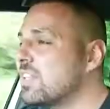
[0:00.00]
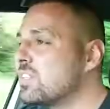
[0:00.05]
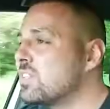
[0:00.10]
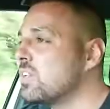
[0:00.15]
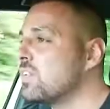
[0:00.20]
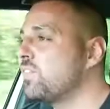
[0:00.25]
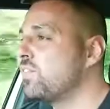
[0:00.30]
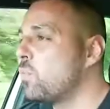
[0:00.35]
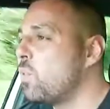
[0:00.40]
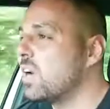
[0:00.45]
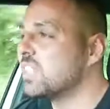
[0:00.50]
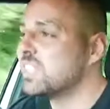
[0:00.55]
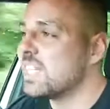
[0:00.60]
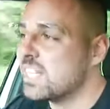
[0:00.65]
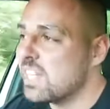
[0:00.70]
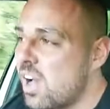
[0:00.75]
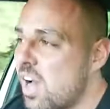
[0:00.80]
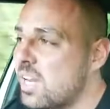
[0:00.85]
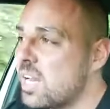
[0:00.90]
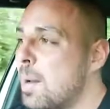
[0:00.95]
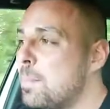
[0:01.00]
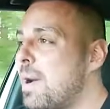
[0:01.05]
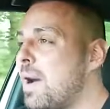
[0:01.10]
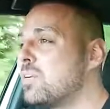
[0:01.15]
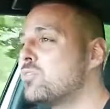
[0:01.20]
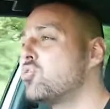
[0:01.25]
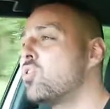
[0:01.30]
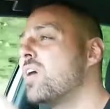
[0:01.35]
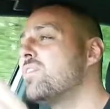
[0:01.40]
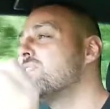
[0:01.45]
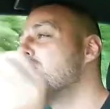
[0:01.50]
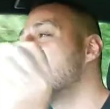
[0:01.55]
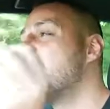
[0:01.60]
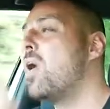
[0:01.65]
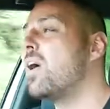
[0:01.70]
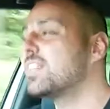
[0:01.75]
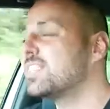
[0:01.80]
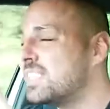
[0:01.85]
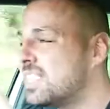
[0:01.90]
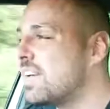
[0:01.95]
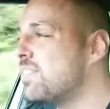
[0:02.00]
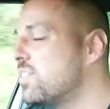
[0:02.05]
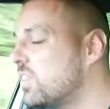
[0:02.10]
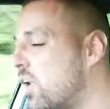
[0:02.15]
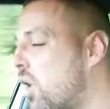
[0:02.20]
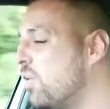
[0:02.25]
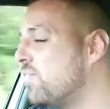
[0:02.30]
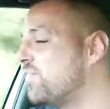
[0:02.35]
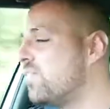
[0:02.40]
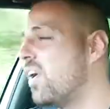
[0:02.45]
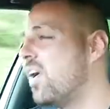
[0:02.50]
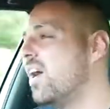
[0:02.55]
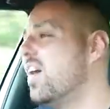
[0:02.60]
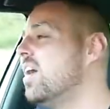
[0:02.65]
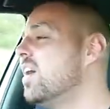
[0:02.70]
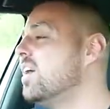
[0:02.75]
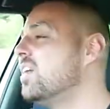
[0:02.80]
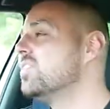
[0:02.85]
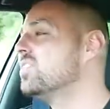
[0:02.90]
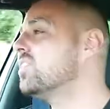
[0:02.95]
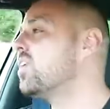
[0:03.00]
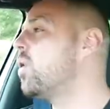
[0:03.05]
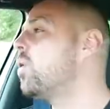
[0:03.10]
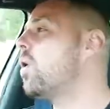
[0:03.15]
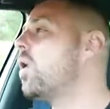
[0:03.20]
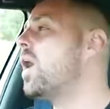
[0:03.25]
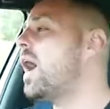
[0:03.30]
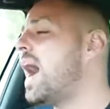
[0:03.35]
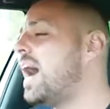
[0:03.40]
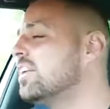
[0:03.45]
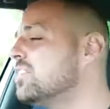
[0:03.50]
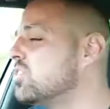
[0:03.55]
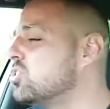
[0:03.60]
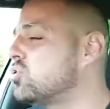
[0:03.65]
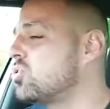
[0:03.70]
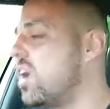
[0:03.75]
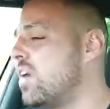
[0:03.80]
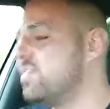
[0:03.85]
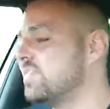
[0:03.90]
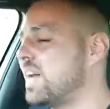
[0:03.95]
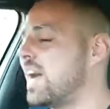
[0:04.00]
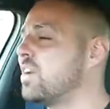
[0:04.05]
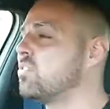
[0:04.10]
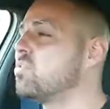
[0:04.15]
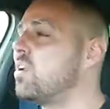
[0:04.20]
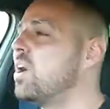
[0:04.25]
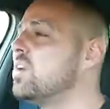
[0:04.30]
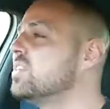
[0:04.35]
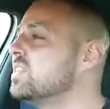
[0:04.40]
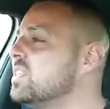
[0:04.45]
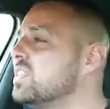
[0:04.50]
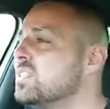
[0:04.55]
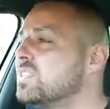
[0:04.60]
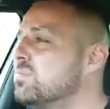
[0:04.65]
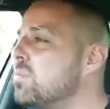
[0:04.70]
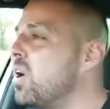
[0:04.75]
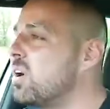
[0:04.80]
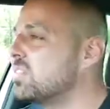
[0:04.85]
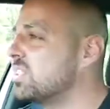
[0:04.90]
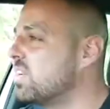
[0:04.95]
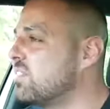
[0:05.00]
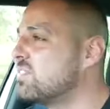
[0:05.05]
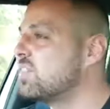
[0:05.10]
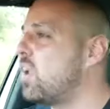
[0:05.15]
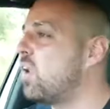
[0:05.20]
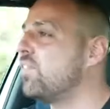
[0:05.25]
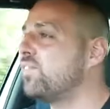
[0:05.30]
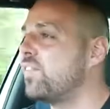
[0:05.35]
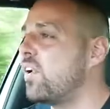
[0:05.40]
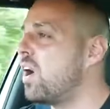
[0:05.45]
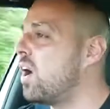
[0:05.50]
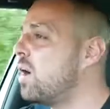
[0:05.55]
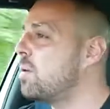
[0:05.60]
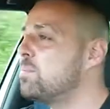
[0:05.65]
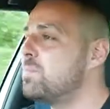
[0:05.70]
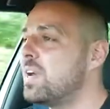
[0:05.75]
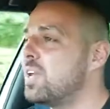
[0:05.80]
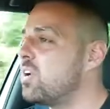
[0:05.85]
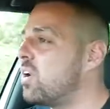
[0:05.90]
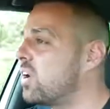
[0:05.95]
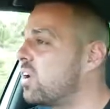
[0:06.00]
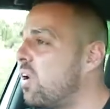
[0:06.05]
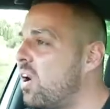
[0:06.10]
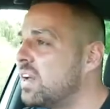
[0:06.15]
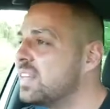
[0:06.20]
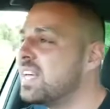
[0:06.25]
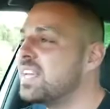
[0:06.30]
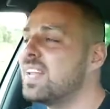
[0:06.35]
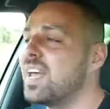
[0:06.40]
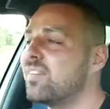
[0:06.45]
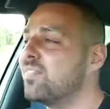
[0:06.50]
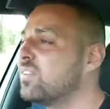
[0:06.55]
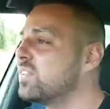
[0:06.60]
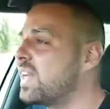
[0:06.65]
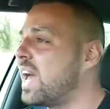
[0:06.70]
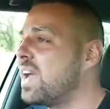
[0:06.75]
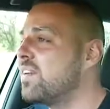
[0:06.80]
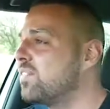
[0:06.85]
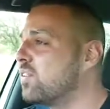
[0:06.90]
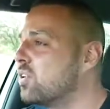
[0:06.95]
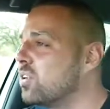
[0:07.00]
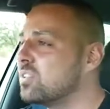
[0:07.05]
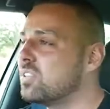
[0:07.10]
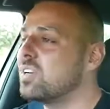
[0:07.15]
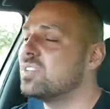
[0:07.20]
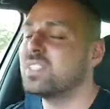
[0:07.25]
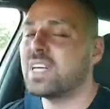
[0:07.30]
to what I said earlier about driving a Mark 7 Golf R, you know what, as you're driving down the road in your Mark 7 Golf R, a bit like I did every day for God knows